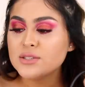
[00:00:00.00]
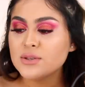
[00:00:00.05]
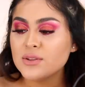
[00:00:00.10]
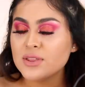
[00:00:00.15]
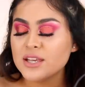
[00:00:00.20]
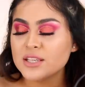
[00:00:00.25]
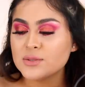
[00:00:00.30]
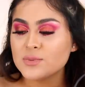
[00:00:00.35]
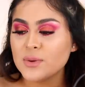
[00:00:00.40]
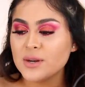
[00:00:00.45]
So
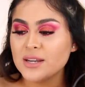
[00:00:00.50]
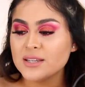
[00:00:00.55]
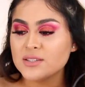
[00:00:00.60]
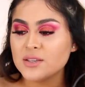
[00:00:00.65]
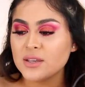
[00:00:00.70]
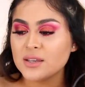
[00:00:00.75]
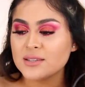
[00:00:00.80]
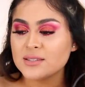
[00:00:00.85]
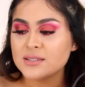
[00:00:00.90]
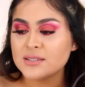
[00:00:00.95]
this one,
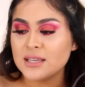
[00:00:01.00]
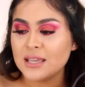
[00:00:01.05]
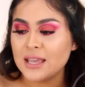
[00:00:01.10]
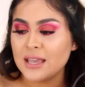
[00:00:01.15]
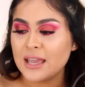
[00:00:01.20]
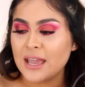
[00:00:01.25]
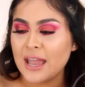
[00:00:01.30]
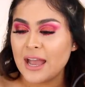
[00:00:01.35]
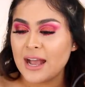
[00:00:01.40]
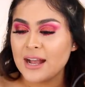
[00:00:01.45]
as you can
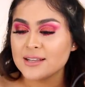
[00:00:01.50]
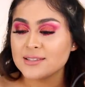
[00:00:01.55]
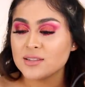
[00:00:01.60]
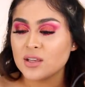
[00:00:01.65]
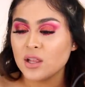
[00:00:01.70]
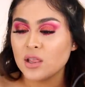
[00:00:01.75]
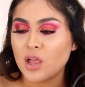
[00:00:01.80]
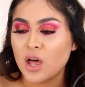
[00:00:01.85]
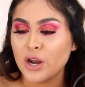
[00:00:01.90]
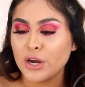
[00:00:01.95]
see, it
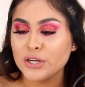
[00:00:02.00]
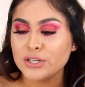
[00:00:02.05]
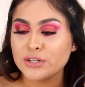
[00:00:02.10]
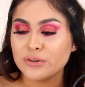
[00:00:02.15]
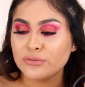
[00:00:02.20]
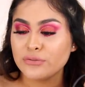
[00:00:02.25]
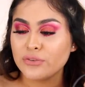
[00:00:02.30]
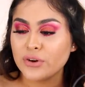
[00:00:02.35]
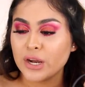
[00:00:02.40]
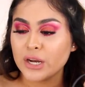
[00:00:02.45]
has a lot of
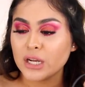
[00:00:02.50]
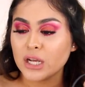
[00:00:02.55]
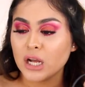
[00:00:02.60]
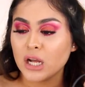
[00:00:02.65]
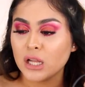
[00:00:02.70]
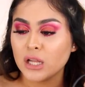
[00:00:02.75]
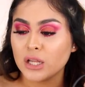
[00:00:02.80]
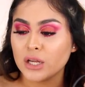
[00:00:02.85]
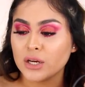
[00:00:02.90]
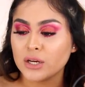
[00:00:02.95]
different
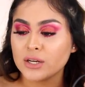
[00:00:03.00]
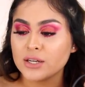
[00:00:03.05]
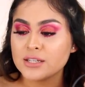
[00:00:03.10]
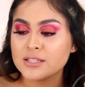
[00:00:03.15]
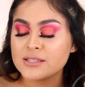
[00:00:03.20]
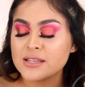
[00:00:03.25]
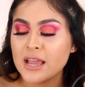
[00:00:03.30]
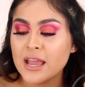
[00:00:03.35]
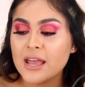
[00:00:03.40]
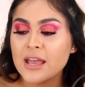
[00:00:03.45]

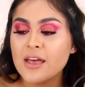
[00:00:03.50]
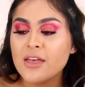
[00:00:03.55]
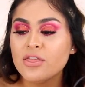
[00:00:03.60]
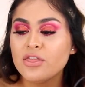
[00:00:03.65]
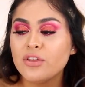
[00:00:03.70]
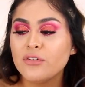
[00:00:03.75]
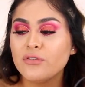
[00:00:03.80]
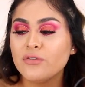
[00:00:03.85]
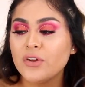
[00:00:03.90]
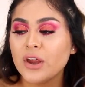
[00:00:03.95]
colors.
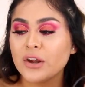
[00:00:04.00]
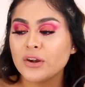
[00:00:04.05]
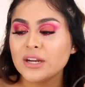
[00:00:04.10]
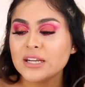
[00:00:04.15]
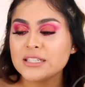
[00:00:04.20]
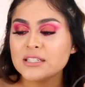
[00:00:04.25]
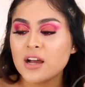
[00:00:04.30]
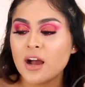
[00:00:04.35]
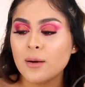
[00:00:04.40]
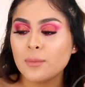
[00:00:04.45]
The
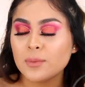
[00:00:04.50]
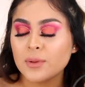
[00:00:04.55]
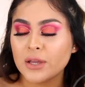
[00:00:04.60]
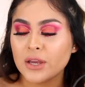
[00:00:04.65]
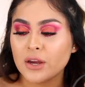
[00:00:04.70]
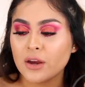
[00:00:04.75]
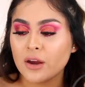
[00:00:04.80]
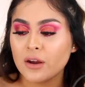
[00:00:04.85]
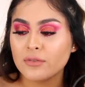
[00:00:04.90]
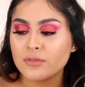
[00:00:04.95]
very top
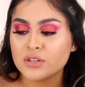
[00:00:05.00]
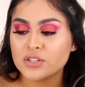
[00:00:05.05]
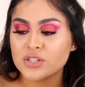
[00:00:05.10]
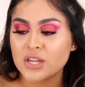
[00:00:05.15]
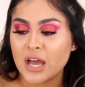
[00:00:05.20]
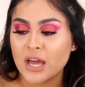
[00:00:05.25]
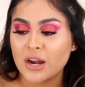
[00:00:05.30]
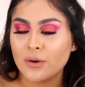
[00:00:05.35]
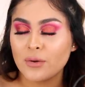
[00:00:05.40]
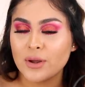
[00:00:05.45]
layer of the
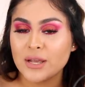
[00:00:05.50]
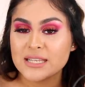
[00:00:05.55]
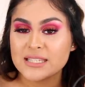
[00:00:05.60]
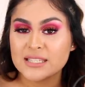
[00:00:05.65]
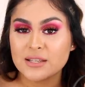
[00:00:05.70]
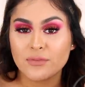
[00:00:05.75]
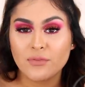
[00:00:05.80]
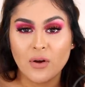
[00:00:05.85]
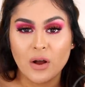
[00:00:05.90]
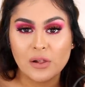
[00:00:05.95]
shadow
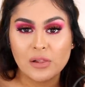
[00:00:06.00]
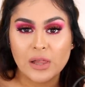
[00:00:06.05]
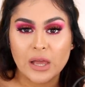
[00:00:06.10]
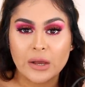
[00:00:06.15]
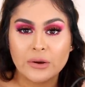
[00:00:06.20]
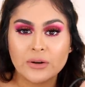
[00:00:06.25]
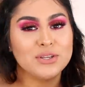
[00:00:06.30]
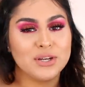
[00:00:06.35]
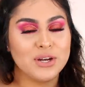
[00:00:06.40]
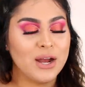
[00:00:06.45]
is a
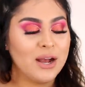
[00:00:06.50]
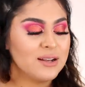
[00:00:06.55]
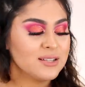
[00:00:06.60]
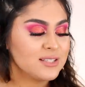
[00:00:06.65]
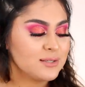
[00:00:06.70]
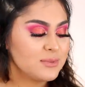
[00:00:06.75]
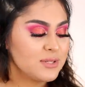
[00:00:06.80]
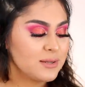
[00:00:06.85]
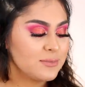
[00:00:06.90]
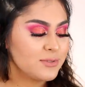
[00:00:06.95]
fallout. You know how
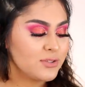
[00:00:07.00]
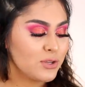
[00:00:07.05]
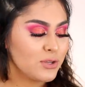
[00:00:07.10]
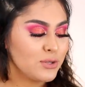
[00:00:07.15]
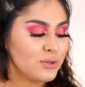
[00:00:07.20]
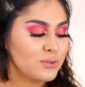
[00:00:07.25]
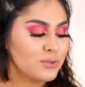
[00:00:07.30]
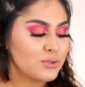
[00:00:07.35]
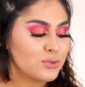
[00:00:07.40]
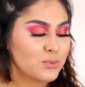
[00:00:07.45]
sometimes
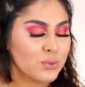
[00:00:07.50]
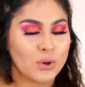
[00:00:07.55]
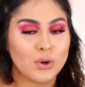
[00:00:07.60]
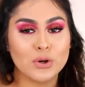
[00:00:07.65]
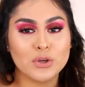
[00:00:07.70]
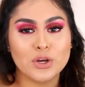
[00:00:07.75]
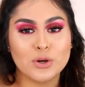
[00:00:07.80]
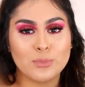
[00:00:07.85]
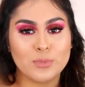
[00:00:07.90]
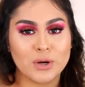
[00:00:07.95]
you
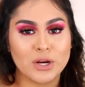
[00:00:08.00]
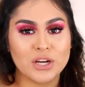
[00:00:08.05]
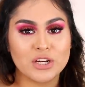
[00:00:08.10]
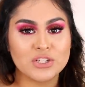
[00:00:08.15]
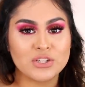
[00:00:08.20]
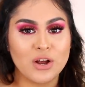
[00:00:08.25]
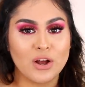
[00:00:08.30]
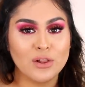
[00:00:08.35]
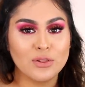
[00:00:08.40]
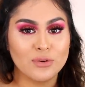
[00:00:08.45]
swirl your
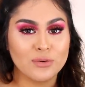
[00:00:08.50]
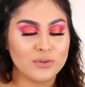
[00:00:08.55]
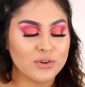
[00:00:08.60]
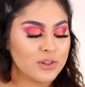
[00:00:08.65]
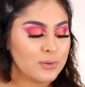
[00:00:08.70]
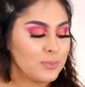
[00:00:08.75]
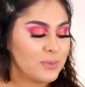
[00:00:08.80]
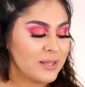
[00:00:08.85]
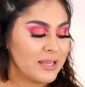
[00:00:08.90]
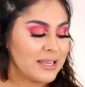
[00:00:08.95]
brush all
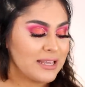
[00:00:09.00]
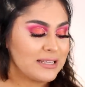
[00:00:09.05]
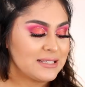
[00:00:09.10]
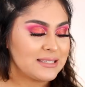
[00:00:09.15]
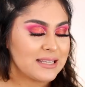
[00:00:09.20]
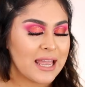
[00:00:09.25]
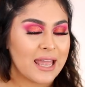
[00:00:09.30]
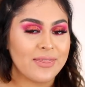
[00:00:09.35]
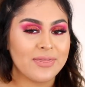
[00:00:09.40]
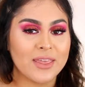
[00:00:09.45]
over the
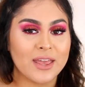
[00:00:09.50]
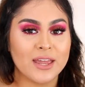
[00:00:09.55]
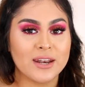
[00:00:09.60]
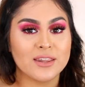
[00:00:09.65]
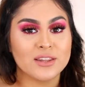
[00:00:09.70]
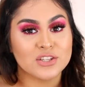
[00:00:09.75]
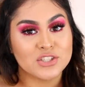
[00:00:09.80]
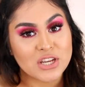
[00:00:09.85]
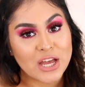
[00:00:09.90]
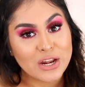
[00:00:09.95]
place and
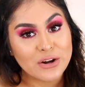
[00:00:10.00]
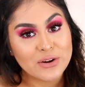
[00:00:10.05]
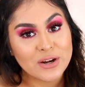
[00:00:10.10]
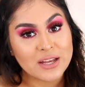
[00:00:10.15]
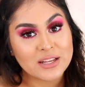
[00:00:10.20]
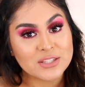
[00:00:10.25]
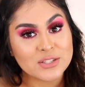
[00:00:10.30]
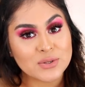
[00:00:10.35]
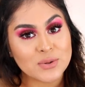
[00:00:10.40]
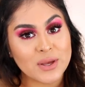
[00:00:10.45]
then the shadow
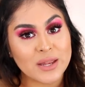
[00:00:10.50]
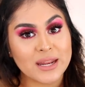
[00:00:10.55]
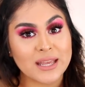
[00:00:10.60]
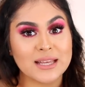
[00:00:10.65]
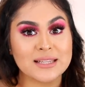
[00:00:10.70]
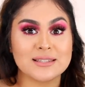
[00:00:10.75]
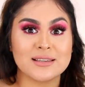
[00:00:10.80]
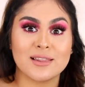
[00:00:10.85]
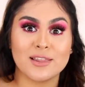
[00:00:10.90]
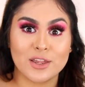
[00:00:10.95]
next to it
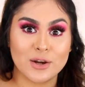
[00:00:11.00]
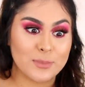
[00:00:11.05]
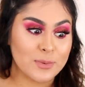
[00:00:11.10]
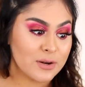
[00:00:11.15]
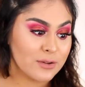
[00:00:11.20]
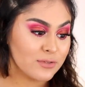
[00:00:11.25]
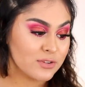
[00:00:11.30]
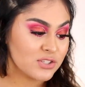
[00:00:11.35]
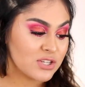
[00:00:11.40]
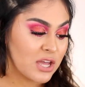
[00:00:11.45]
gets a little
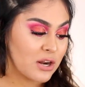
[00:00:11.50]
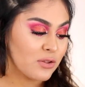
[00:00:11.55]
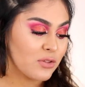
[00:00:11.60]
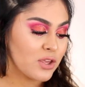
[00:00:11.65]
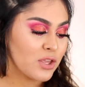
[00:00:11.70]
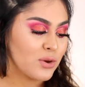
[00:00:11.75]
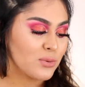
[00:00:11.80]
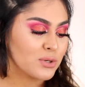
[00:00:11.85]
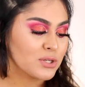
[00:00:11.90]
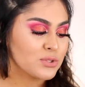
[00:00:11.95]
bit of the shadow
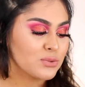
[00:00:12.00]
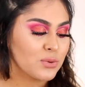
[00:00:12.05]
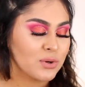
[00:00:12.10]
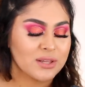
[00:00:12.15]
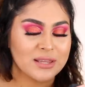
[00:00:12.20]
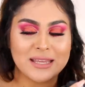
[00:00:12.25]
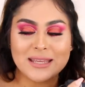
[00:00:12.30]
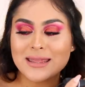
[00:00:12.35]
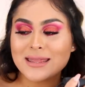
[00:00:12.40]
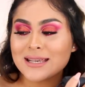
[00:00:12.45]
that you were
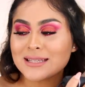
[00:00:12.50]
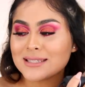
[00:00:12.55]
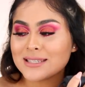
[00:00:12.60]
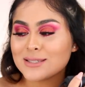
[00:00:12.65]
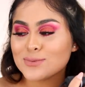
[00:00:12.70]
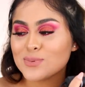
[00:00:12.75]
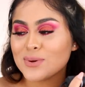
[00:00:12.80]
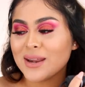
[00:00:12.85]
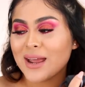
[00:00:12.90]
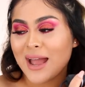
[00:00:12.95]
swirling? This
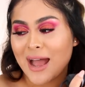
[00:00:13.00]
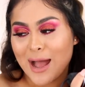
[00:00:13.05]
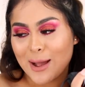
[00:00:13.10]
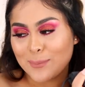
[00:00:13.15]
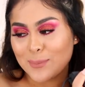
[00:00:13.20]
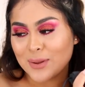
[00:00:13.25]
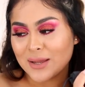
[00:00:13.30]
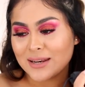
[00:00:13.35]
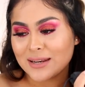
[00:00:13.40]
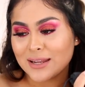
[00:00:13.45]
is what
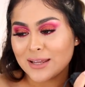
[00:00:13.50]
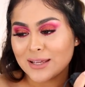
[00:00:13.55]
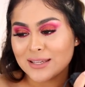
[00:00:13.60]
happened.